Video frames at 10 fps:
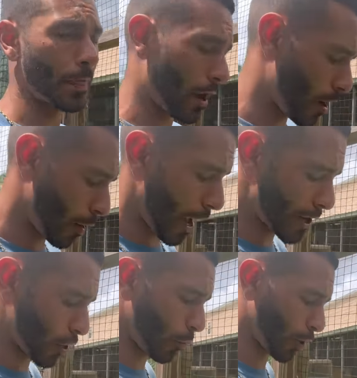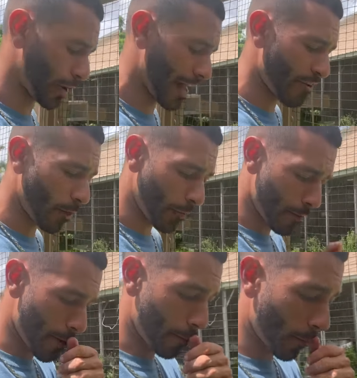I know we're going to have probably
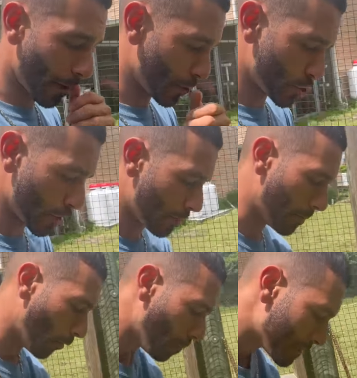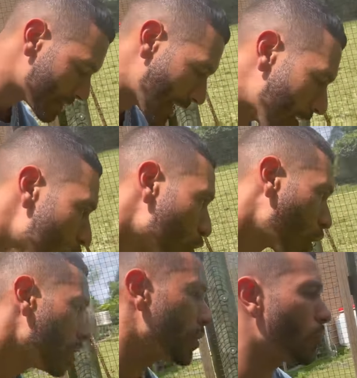people that are tree people say you're
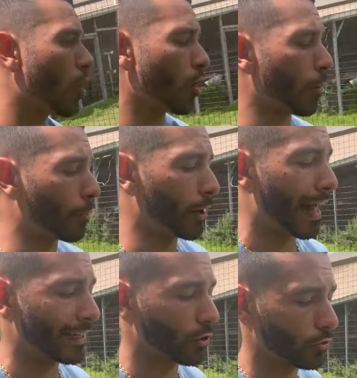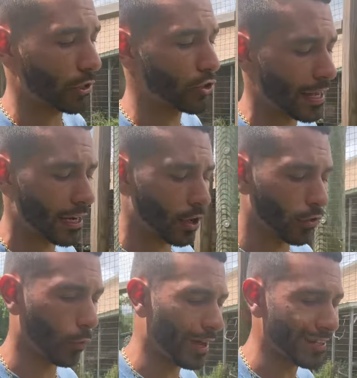cutting it wrong, but I don't think there's any
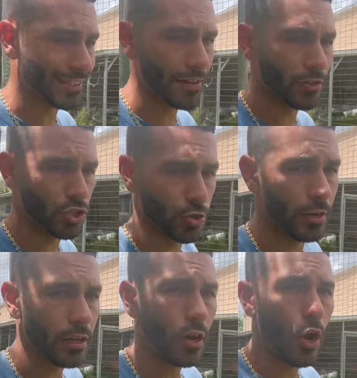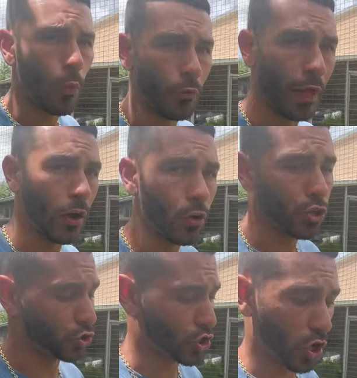other way to save this tree without
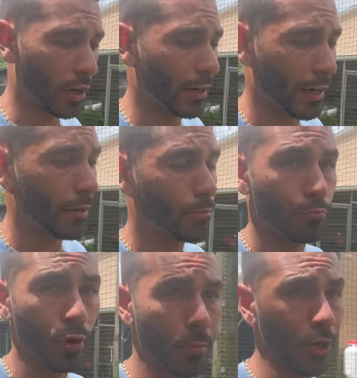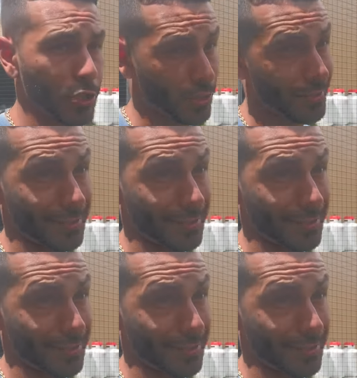just cutting it pretty much